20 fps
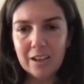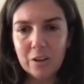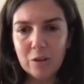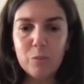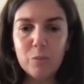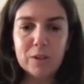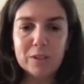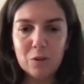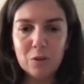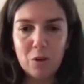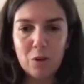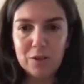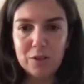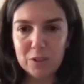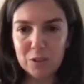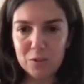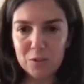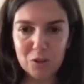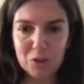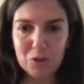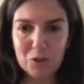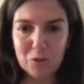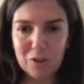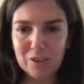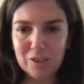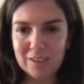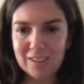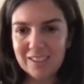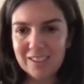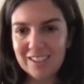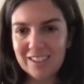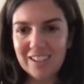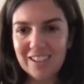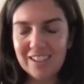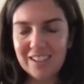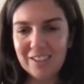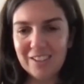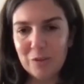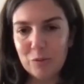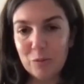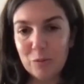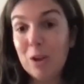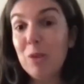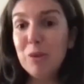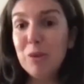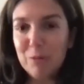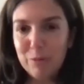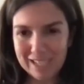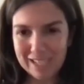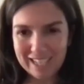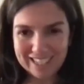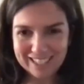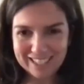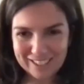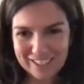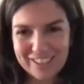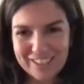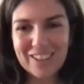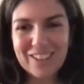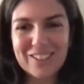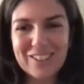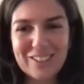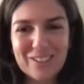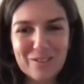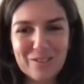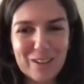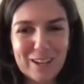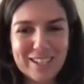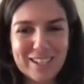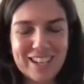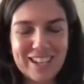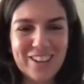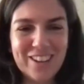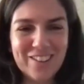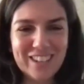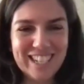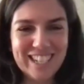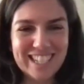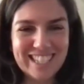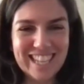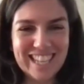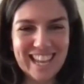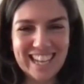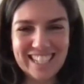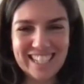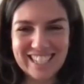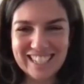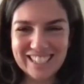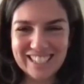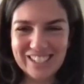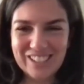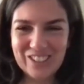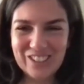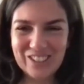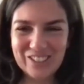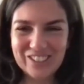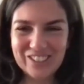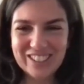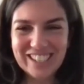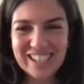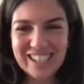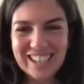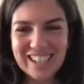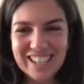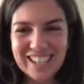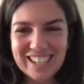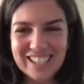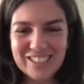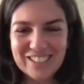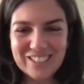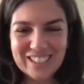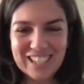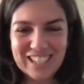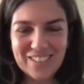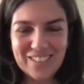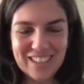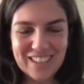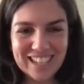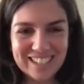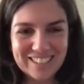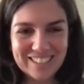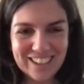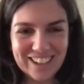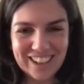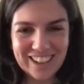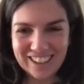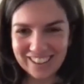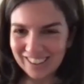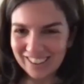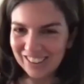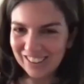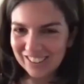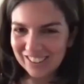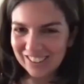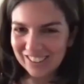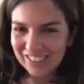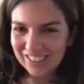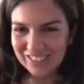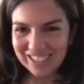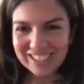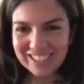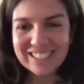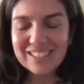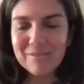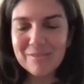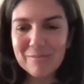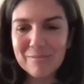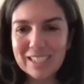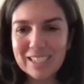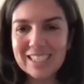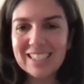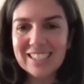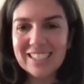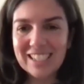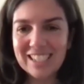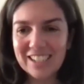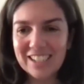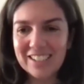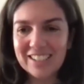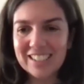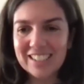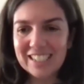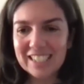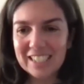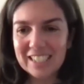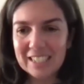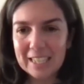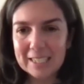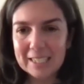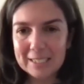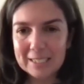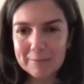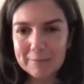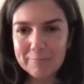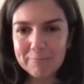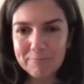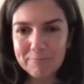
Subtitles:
with all these visuals when we release, not when we decide to keep them close to us, but yes.